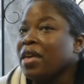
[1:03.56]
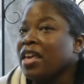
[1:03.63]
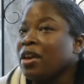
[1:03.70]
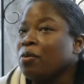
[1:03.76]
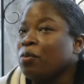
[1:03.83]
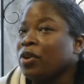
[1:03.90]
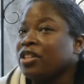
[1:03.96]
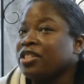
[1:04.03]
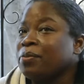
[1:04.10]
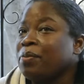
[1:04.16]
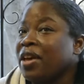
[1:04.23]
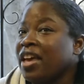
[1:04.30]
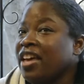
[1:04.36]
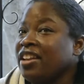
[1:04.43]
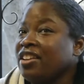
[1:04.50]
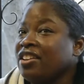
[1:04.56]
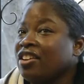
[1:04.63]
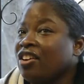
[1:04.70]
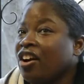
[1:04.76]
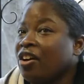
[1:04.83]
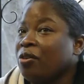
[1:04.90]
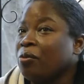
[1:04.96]
It would depend
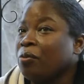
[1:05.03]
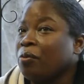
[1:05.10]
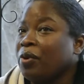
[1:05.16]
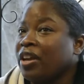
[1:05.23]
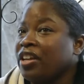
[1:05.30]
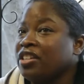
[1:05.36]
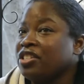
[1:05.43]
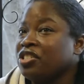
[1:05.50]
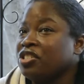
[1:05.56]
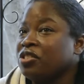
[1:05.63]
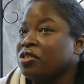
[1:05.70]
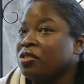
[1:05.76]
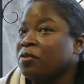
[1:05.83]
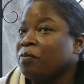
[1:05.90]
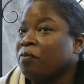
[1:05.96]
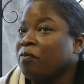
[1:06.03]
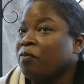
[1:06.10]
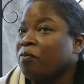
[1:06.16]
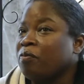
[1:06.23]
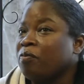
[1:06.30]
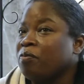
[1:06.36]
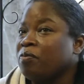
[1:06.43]
on which
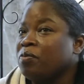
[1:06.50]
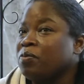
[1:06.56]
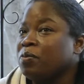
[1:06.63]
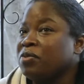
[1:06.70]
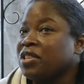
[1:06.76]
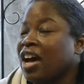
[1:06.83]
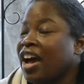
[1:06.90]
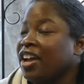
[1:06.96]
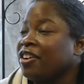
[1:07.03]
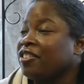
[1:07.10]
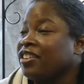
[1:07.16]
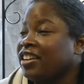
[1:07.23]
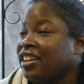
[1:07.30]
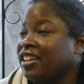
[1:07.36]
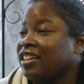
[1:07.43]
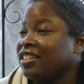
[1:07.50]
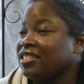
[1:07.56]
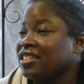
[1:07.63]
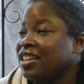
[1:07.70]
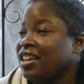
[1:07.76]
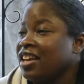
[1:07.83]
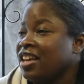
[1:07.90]
tire it is.
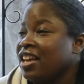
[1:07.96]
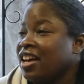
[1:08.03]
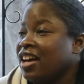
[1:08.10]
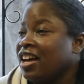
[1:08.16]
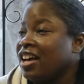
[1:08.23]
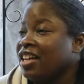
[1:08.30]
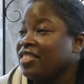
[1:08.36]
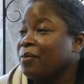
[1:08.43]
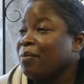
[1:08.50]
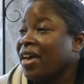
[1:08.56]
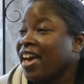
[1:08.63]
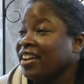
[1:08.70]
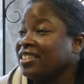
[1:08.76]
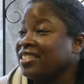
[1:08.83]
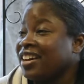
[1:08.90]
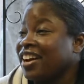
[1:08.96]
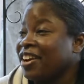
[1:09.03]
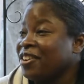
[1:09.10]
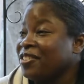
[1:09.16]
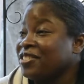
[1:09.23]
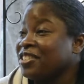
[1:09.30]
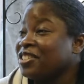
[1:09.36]
The back tire
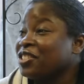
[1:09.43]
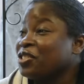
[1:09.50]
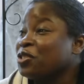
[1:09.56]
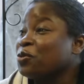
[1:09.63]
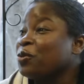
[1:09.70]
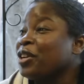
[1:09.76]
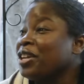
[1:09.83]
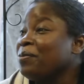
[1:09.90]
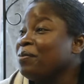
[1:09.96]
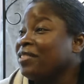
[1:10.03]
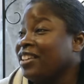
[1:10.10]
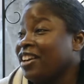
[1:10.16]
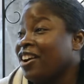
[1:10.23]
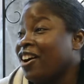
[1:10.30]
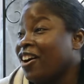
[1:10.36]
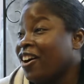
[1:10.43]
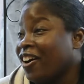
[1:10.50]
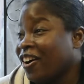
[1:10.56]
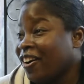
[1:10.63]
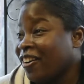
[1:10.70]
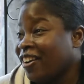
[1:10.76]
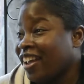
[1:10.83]
is extremely
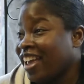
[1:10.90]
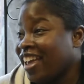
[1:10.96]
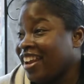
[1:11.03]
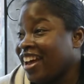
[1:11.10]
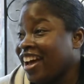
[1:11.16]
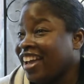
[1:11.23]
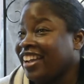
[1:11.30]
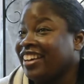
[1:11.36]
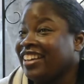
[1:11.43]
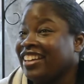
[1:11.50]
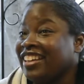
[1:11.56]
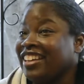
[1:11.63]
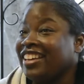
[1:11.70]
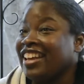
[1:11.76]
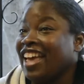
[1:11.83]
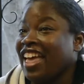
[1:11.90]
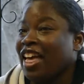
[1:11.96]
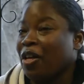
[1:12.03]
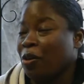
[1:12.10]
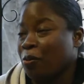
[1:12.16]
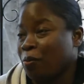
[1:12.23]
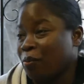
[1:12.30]
hard and I need
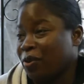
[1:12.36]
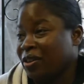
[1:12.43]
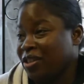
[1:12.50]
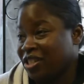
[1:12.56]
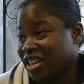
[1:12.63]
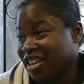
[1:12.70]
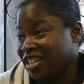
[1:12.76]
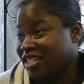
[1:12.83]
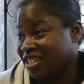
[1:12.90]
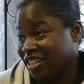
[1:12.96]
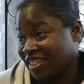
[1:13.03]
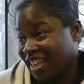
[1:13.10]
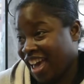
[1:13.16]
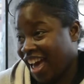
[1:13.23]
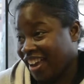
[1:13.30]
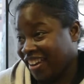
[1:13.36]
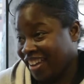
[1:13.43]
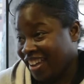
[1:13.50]
help changing that.